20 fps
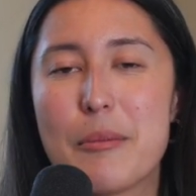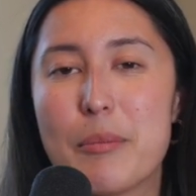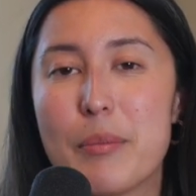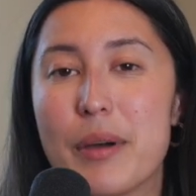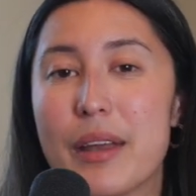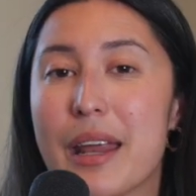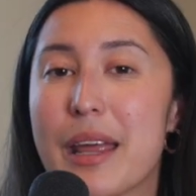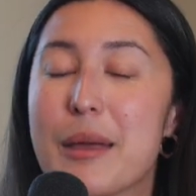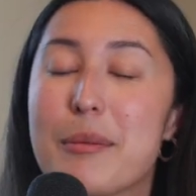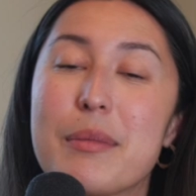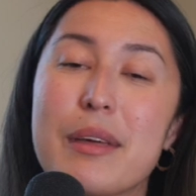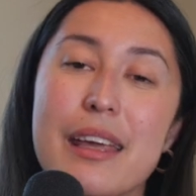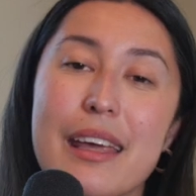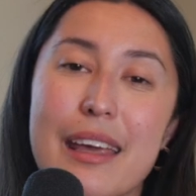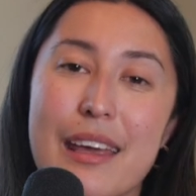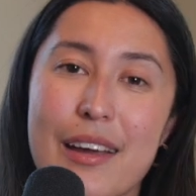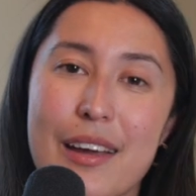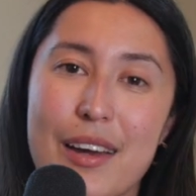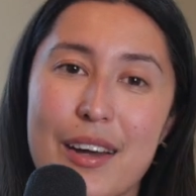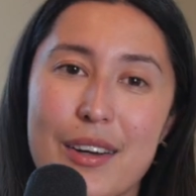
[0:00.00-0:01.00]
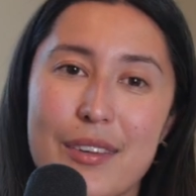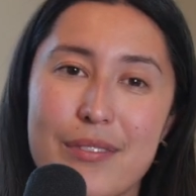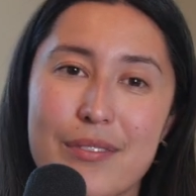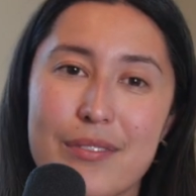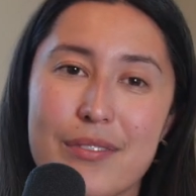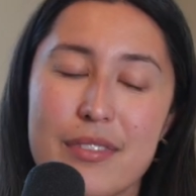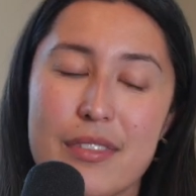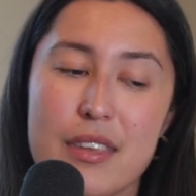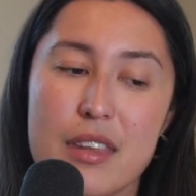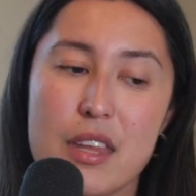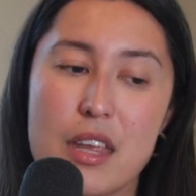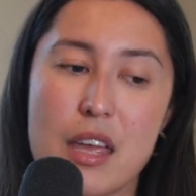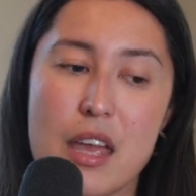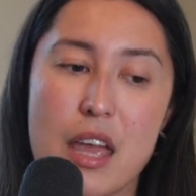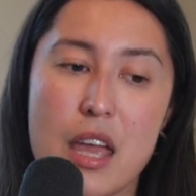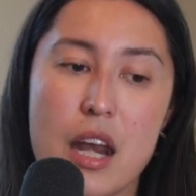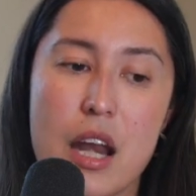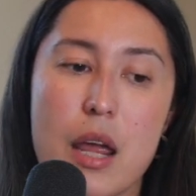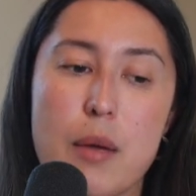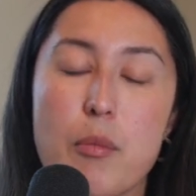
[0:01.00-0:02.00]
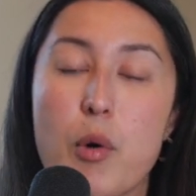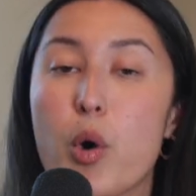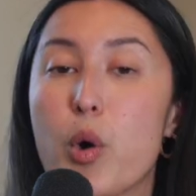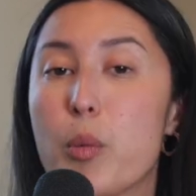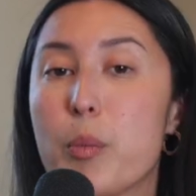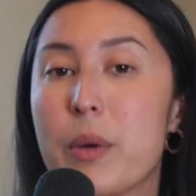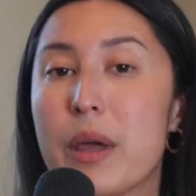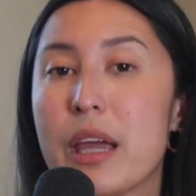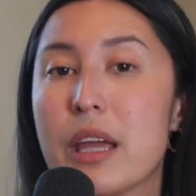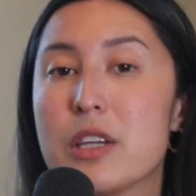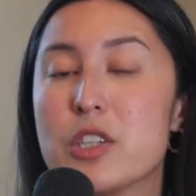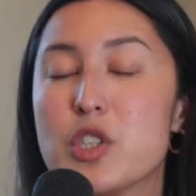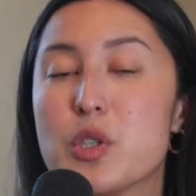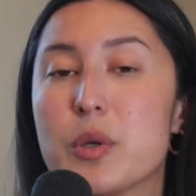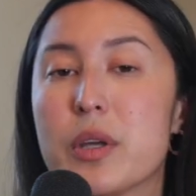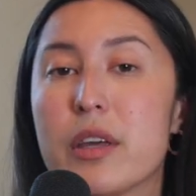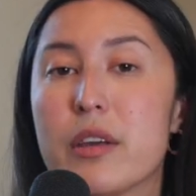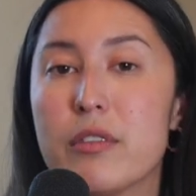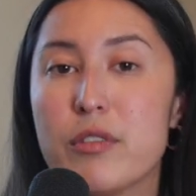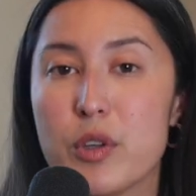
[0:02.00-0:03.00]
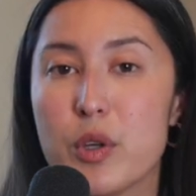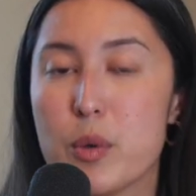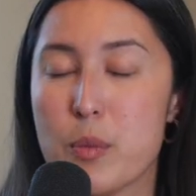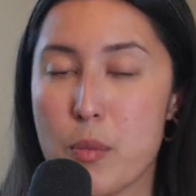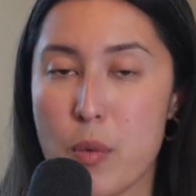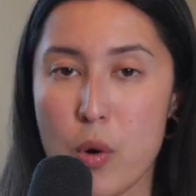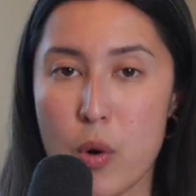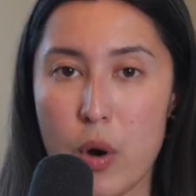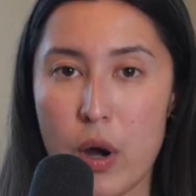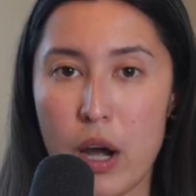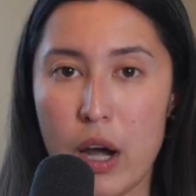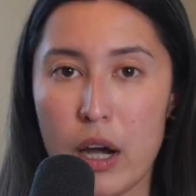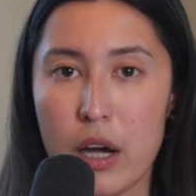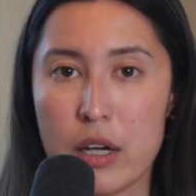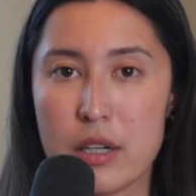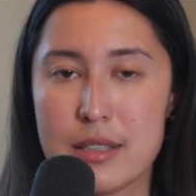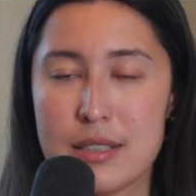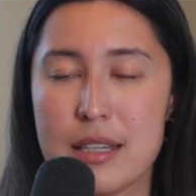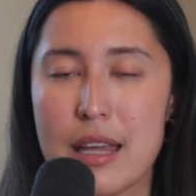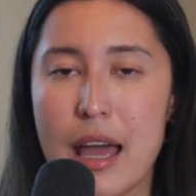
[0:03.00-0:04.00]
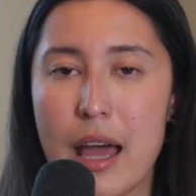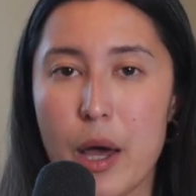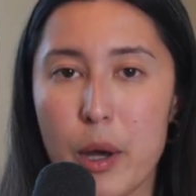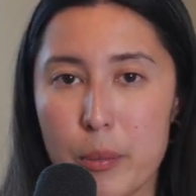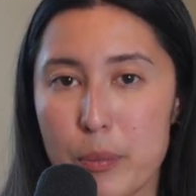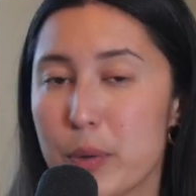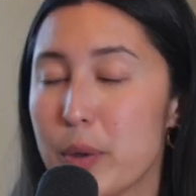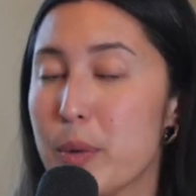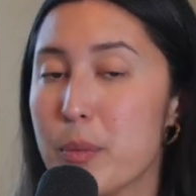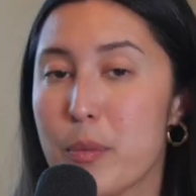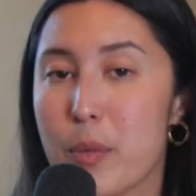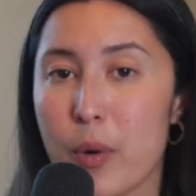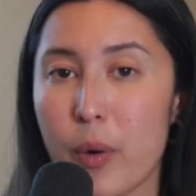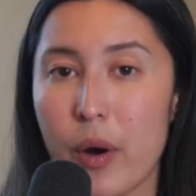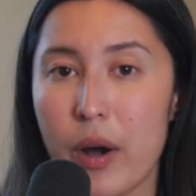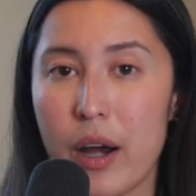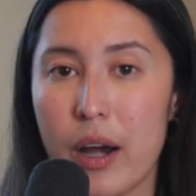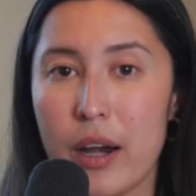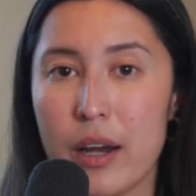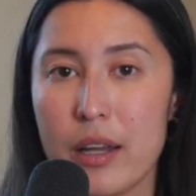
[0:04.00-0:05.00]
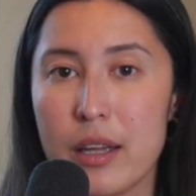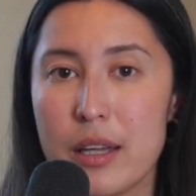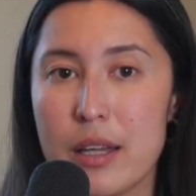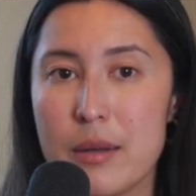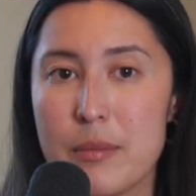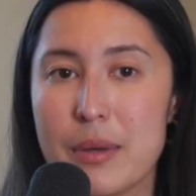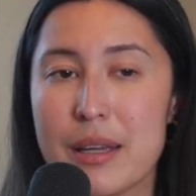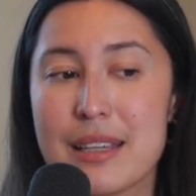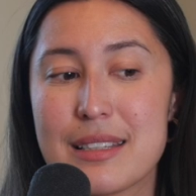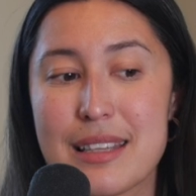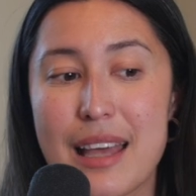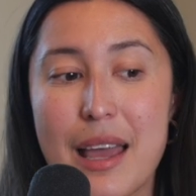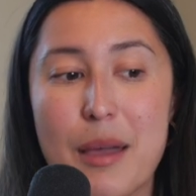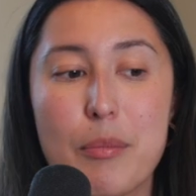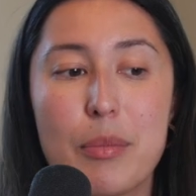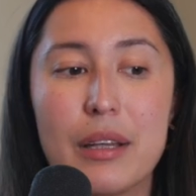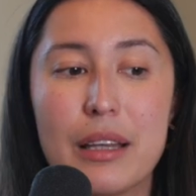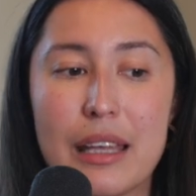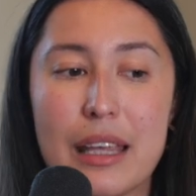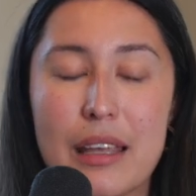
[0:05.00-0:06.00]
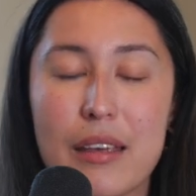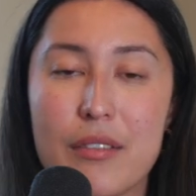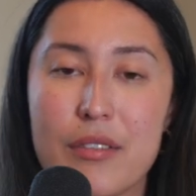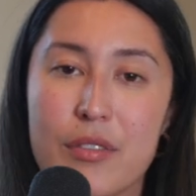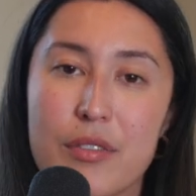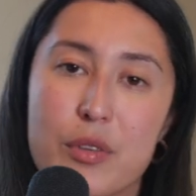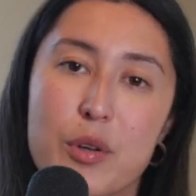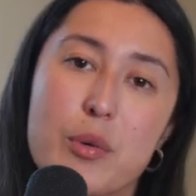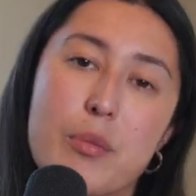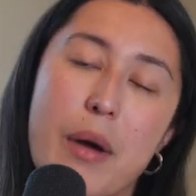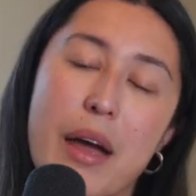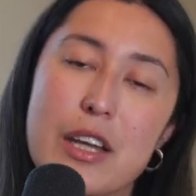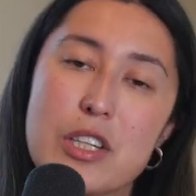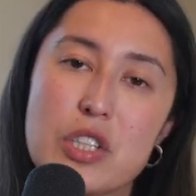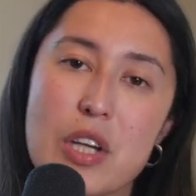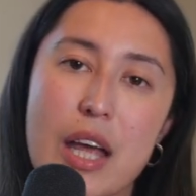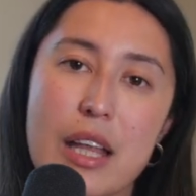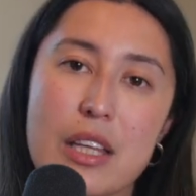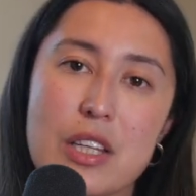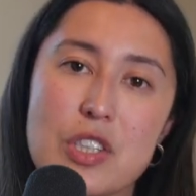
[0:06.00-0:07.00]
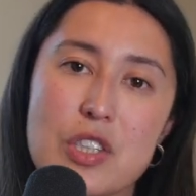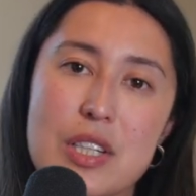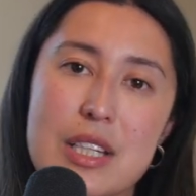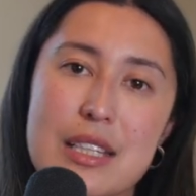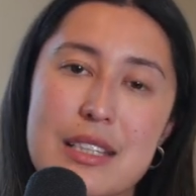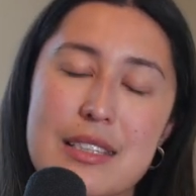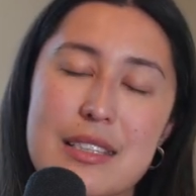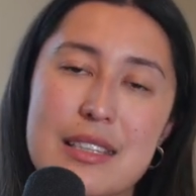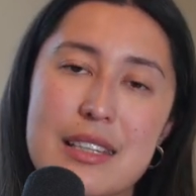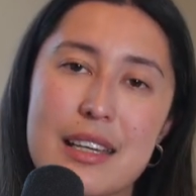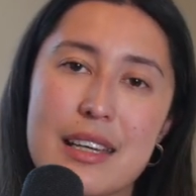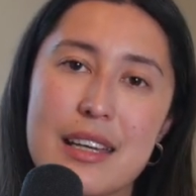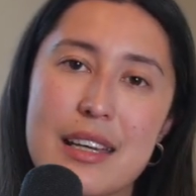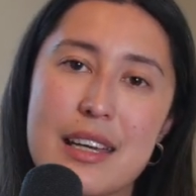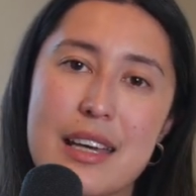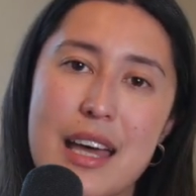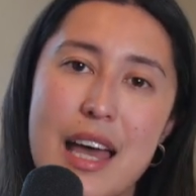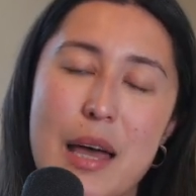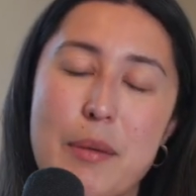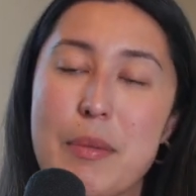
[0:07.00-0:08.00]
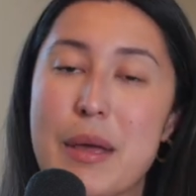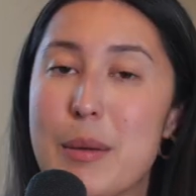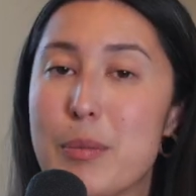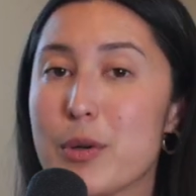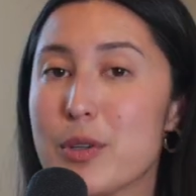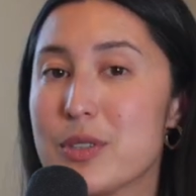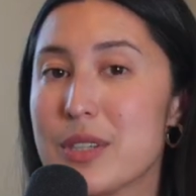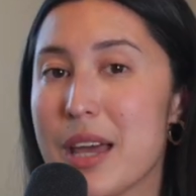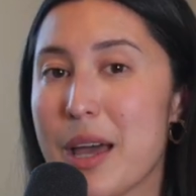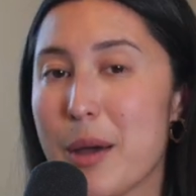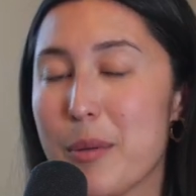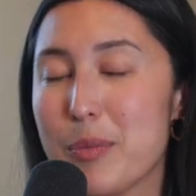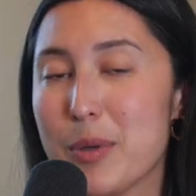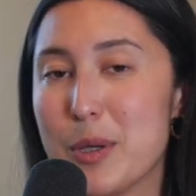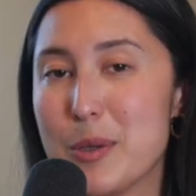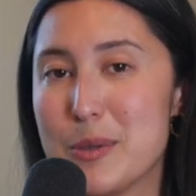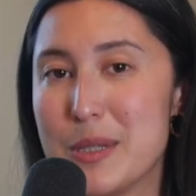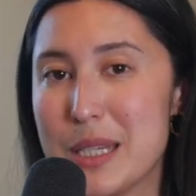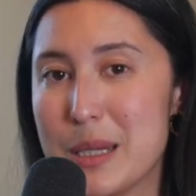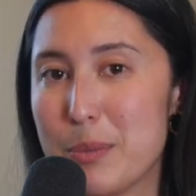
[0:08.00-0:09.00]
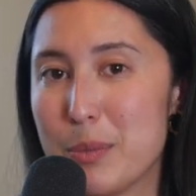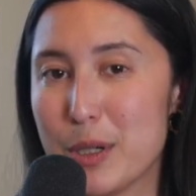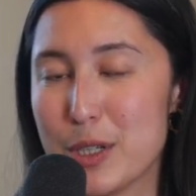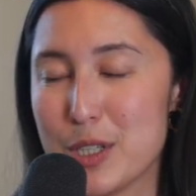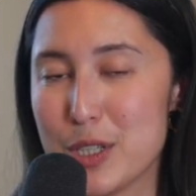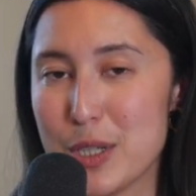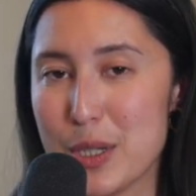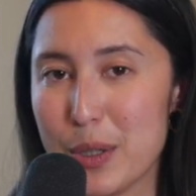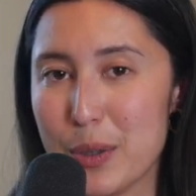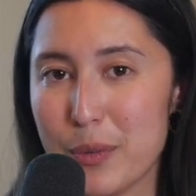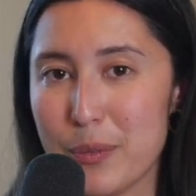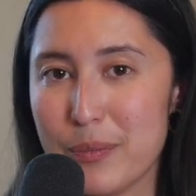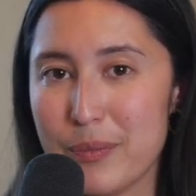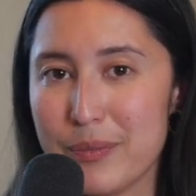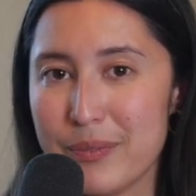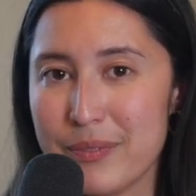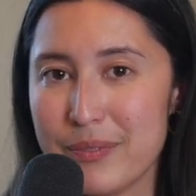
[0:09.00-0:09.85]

But I'm here, and I'm hoping to give you more, to help you more, because I believe through my challenges, I'm able to help you deeper too.